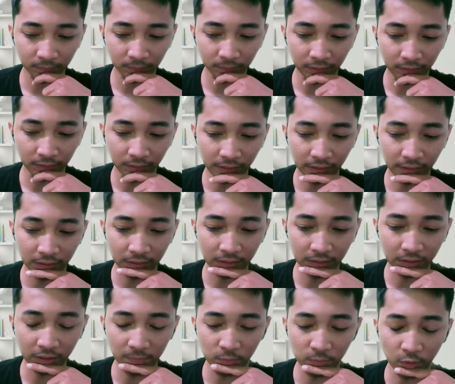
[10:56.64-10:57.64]
in
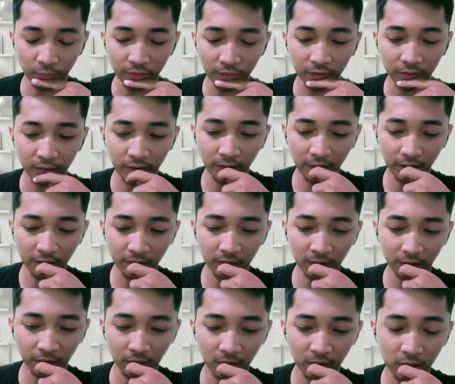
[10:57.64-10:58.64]
terms of integrating the
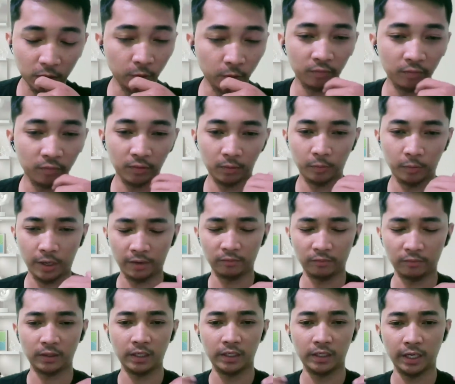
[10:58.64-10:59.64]
technology, we have
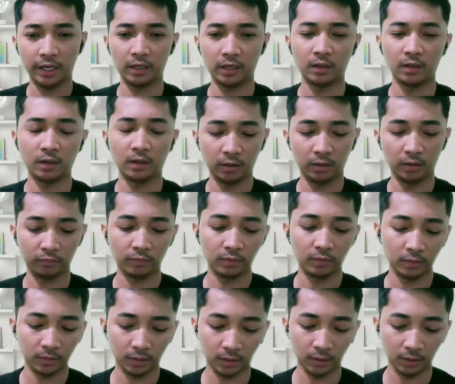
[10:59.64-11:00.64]
already had a lot of
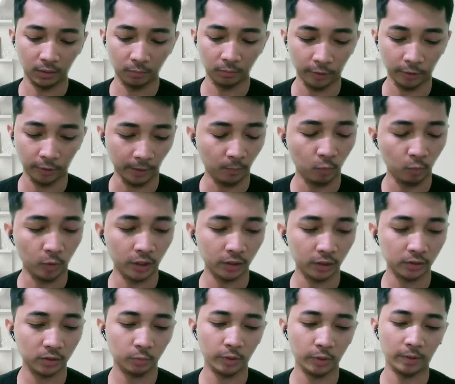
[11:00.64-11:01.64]

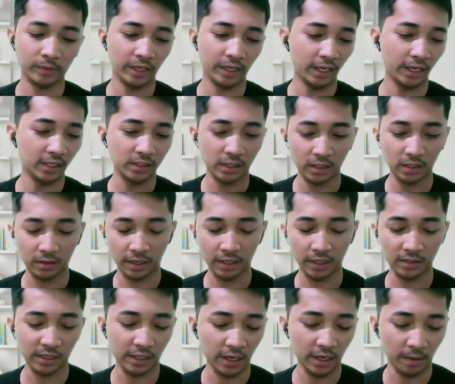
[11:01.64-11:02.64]
frameworks. We have the
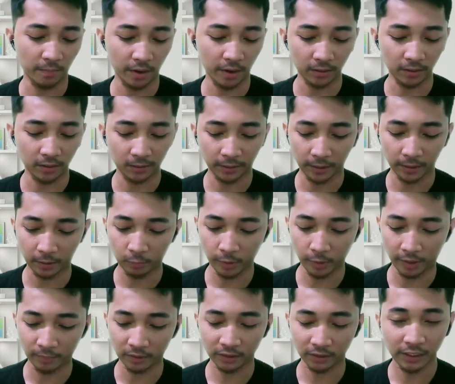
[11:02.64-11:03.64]
SAMR and we
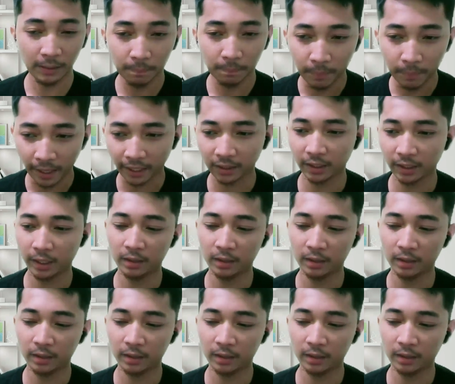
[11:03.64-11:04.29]
have the TPAC and